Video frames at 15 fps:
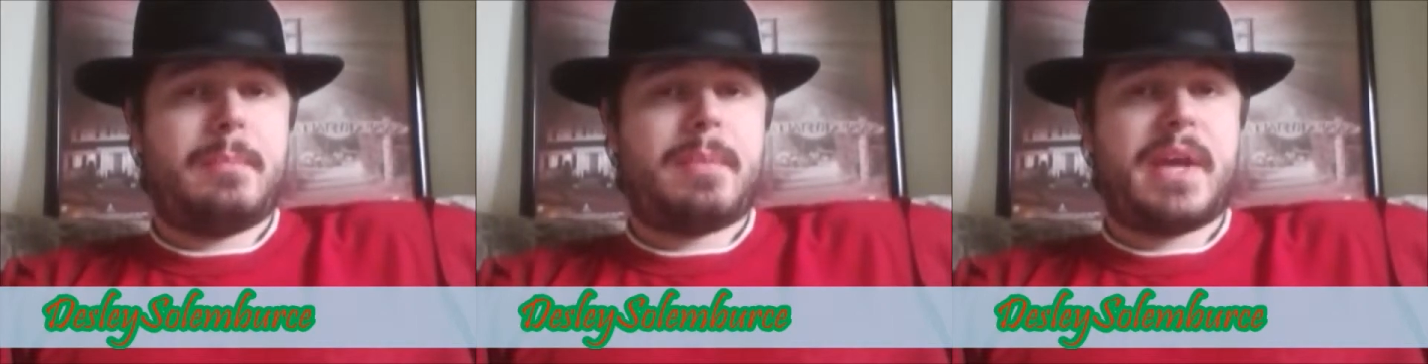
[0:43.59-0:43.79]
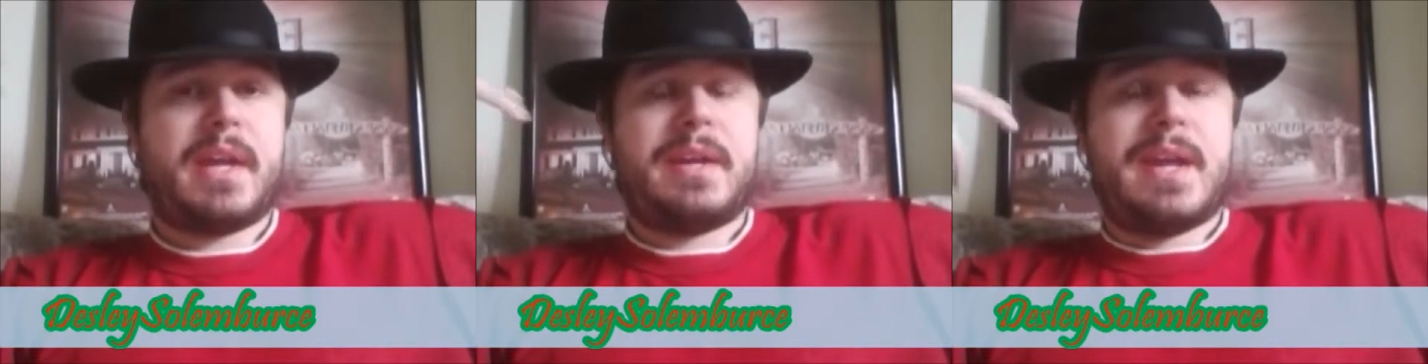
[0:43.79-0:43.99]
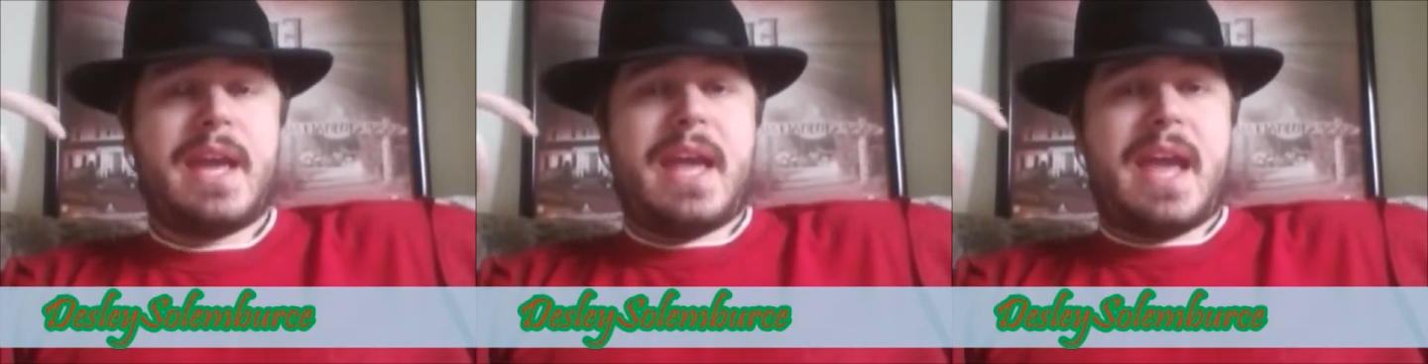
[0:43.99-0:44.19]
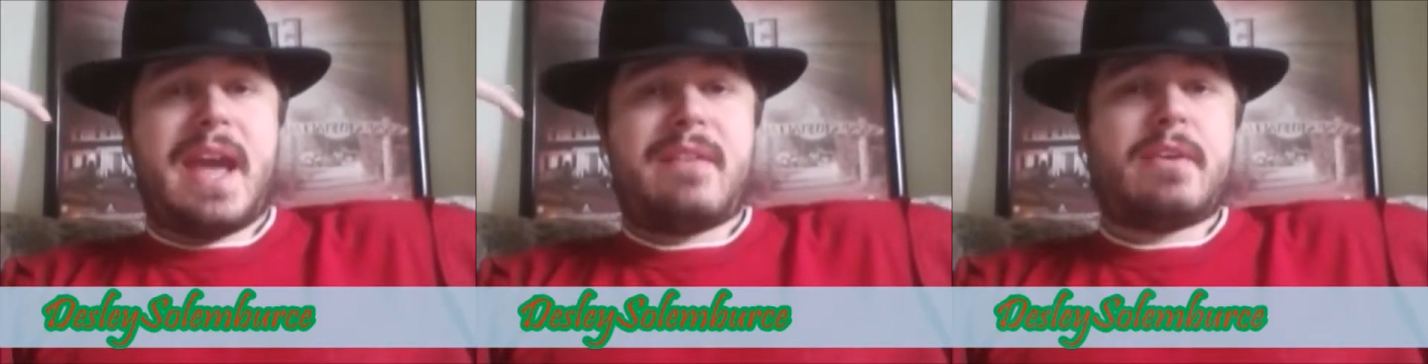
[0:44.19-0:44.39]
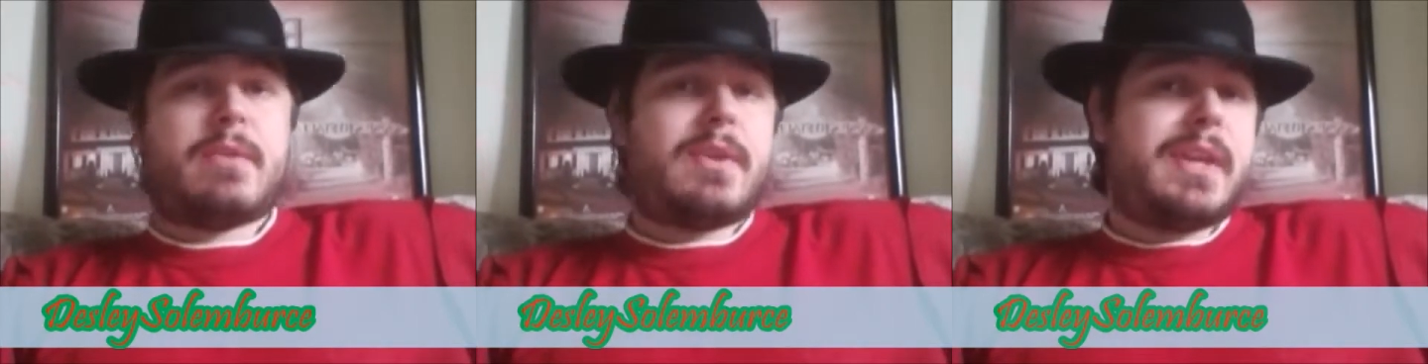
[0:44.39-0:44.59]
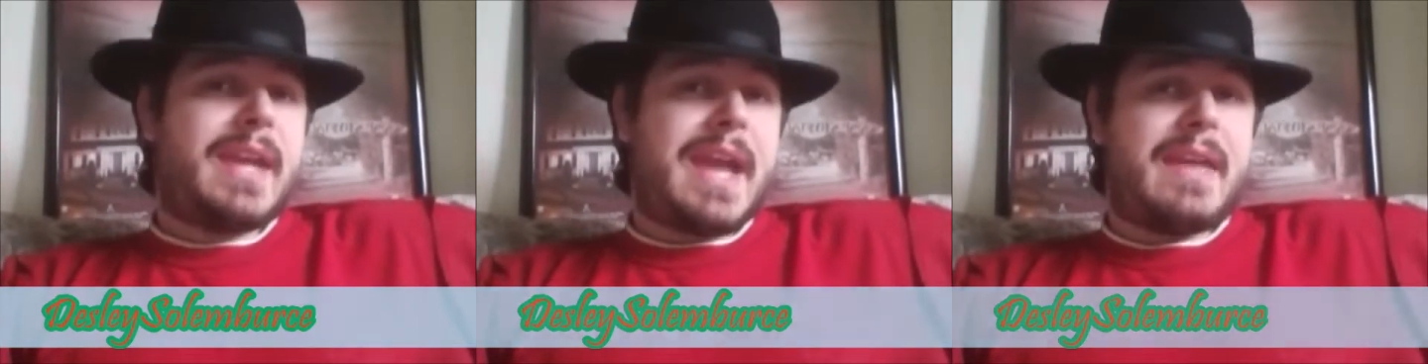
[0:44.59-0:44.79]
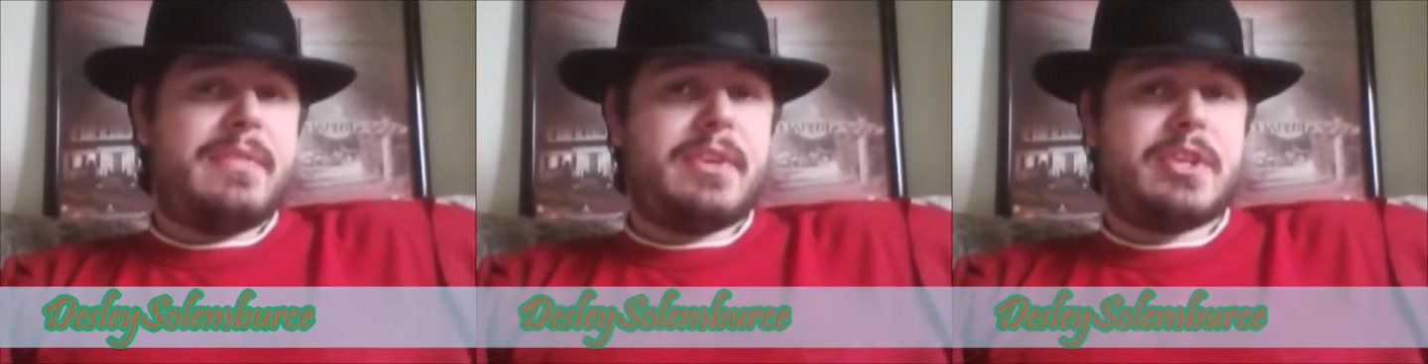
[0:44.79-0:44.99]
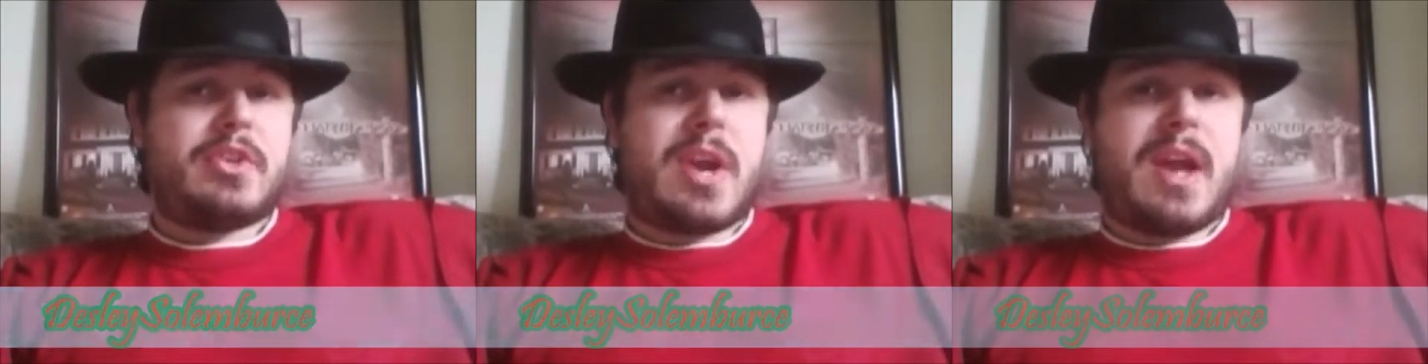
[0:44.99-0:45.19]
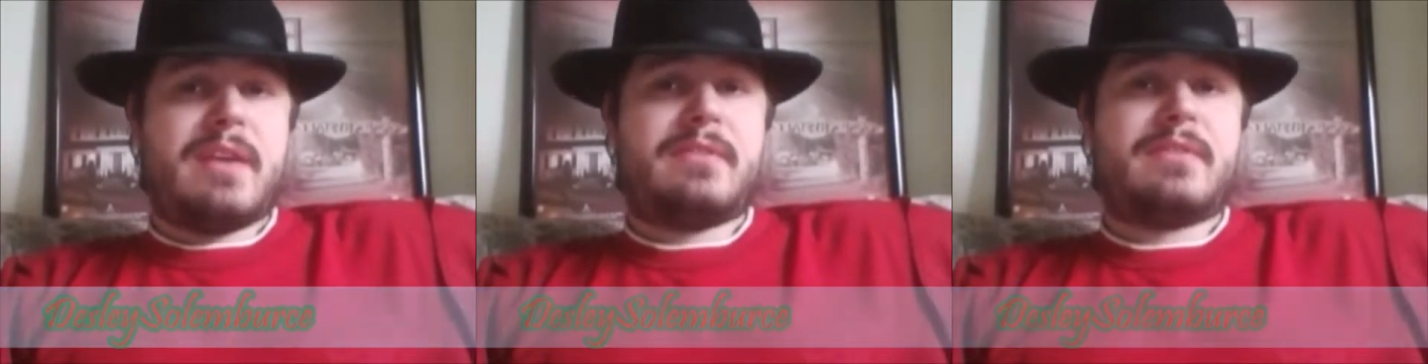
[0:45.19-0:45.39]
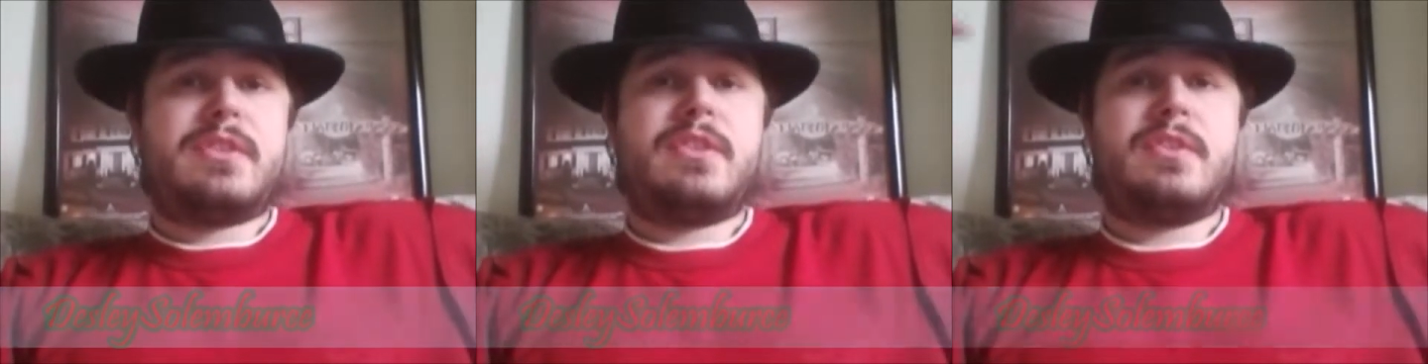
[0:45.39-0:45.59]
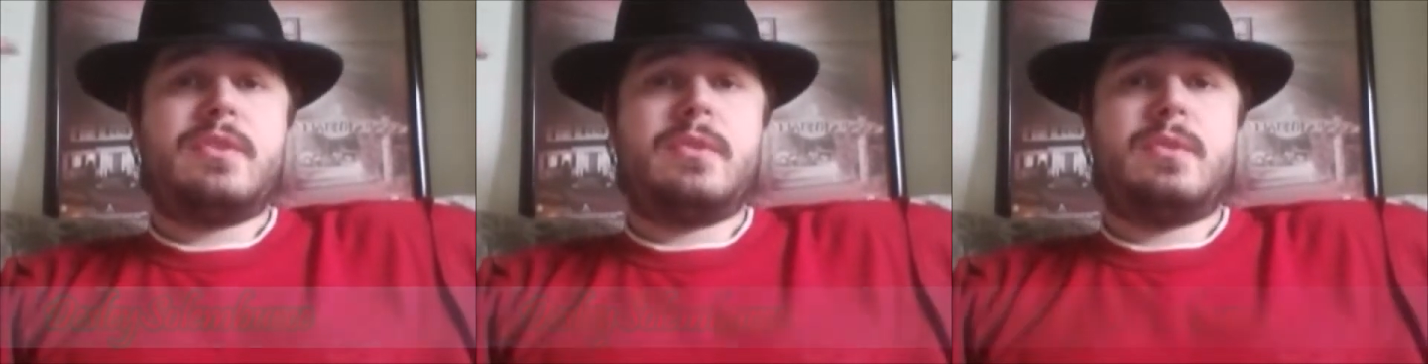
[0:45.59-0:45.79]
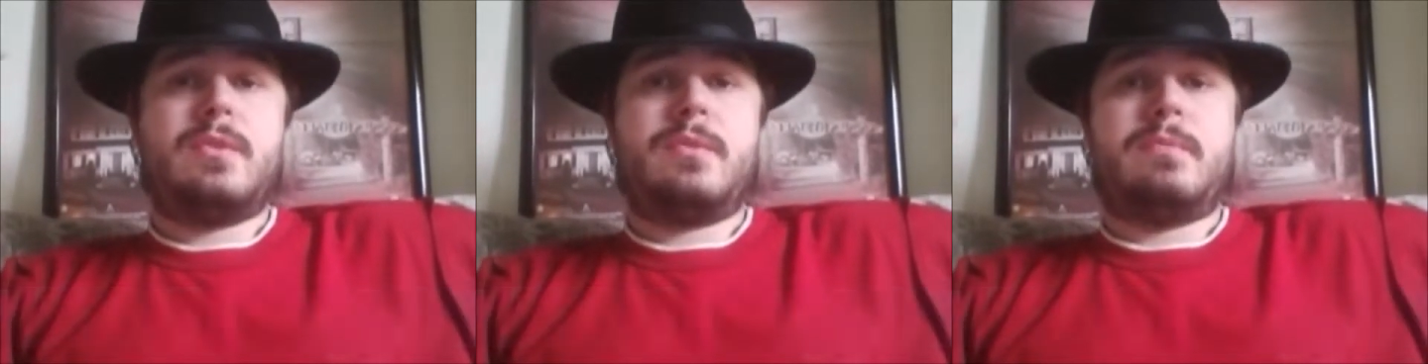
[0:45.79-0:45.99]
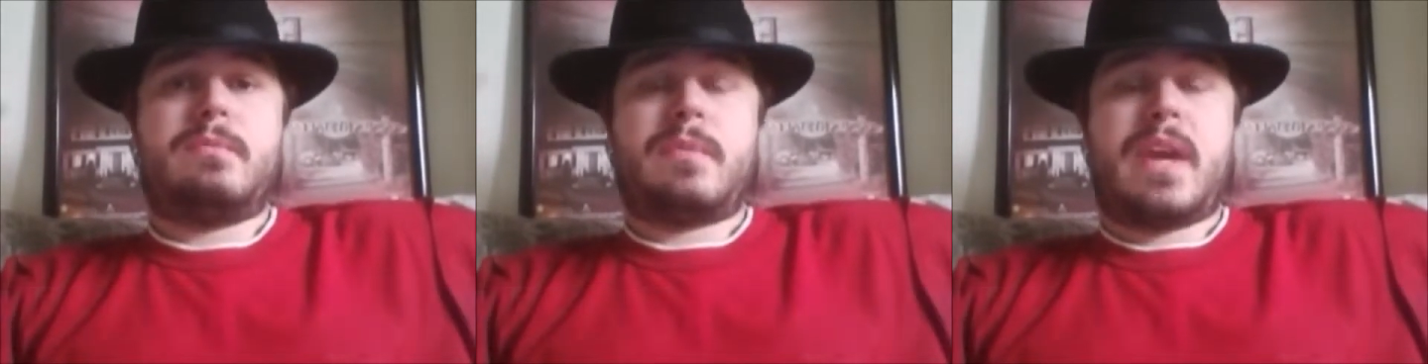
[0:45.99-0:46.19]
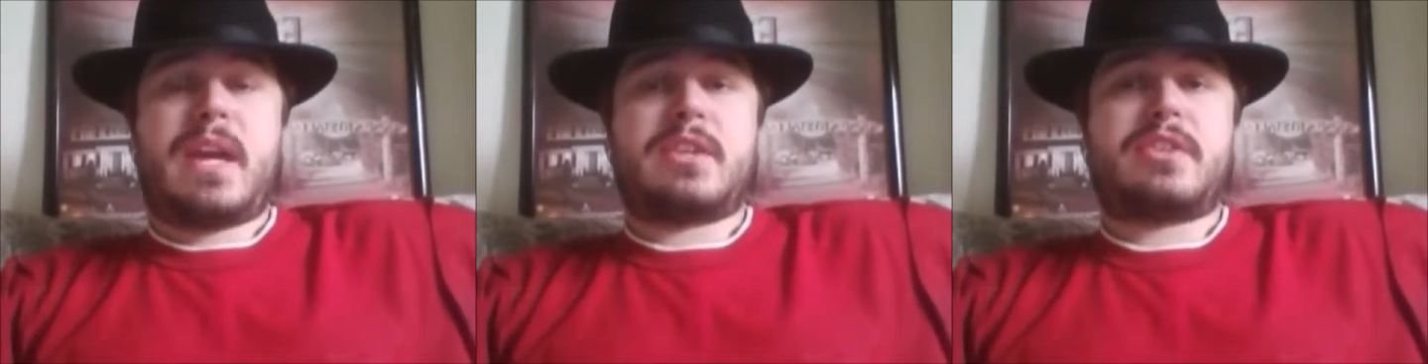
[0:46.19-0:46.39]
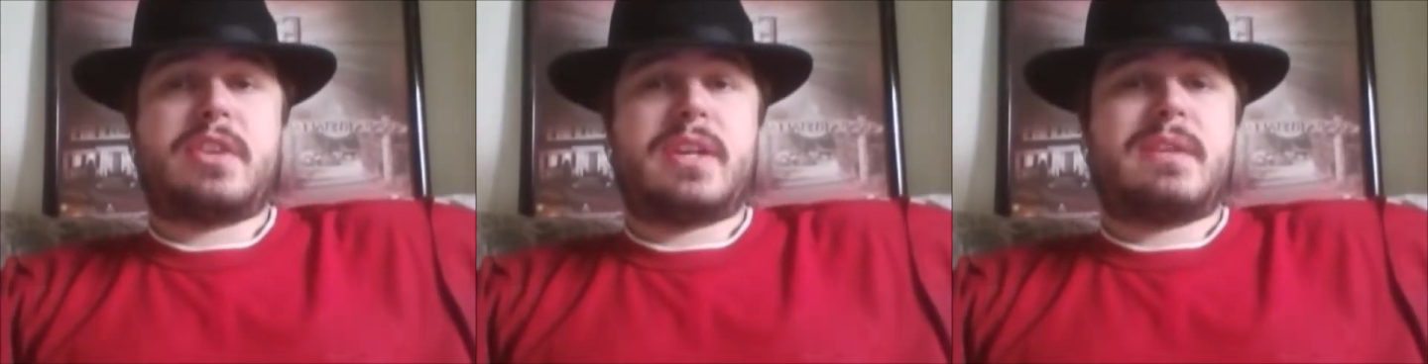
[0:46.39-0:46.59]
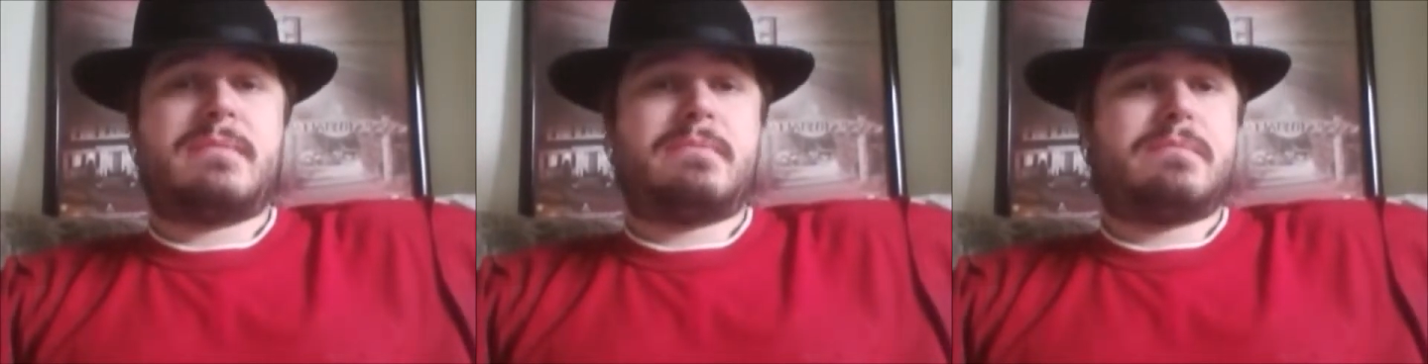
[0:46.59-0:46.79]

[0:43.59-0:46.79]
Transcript: but haven't really had the drive to actually